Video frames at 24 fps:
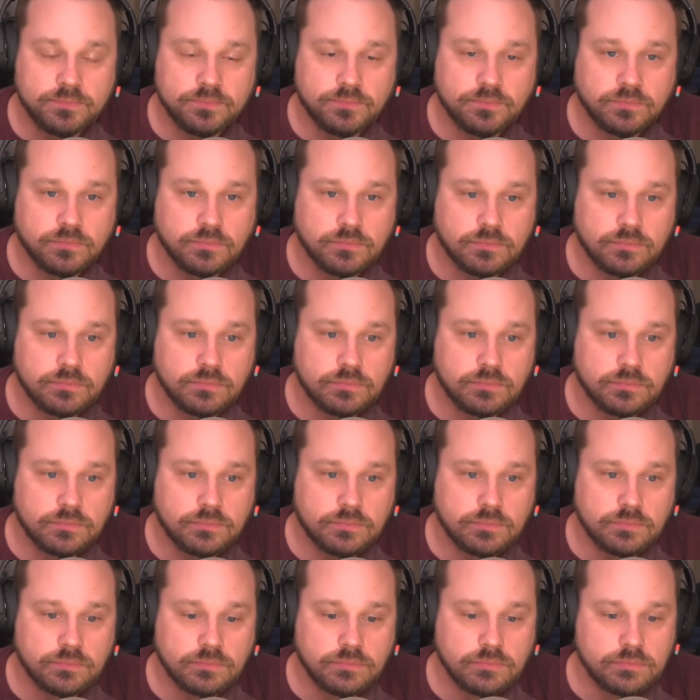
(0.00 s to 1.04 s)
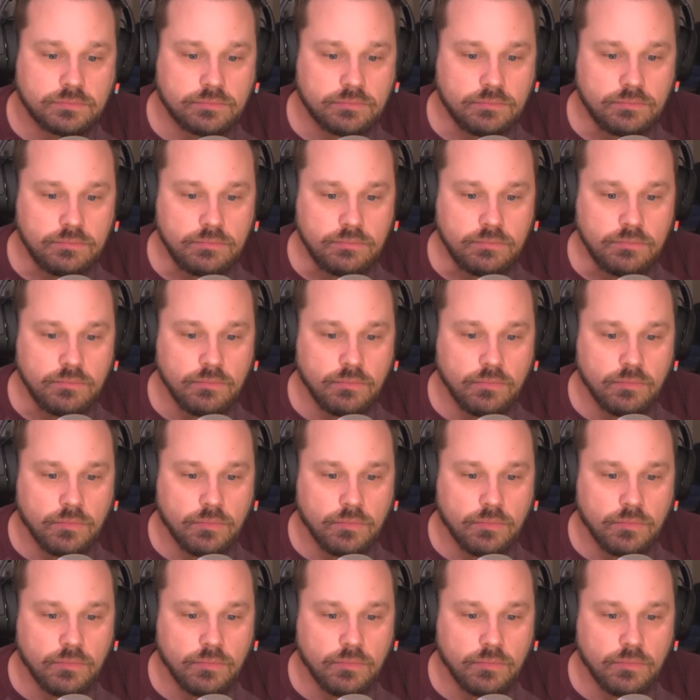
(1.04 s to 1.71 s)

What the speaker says: Nothing is said.